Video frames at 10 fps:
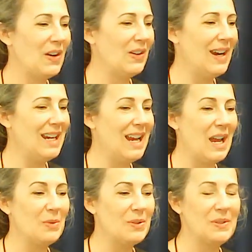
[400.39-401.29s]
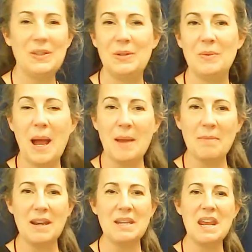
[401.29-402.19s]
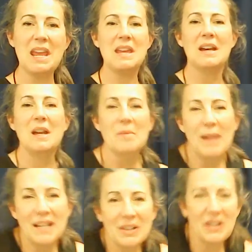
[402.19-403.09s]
All right, I will see you on Monday. Bye,